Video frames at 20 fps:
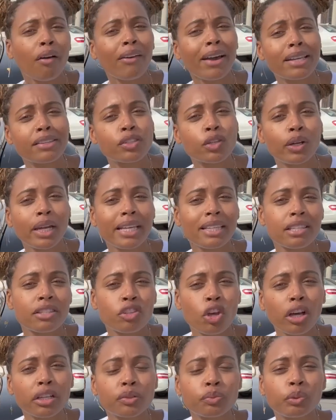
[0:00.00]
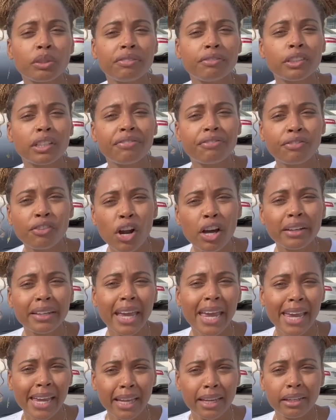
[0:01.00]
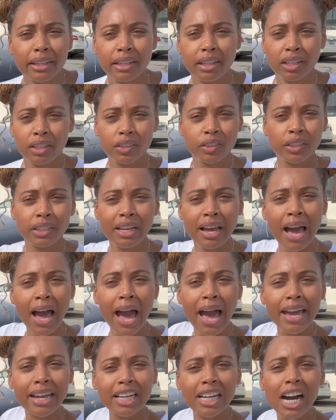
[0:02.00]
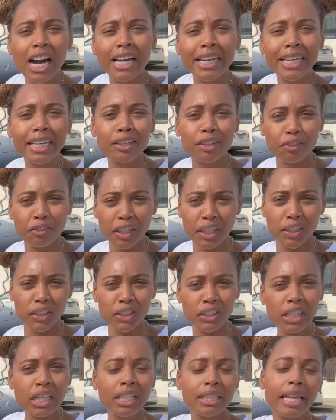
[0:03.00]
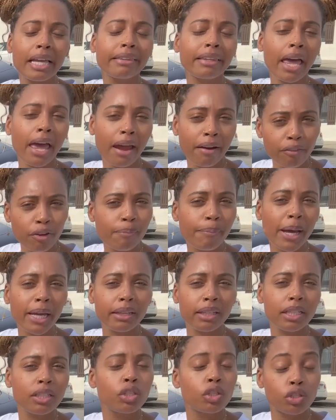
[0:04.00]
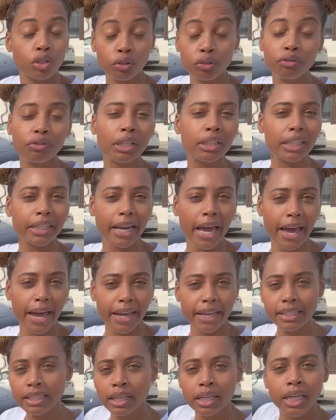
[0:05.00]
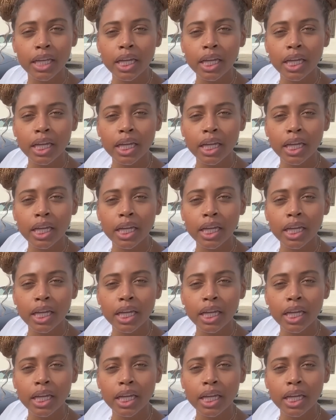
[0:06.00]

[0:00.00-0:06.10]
right, so let's start with the front end. Iconic grille that everybody should recognize.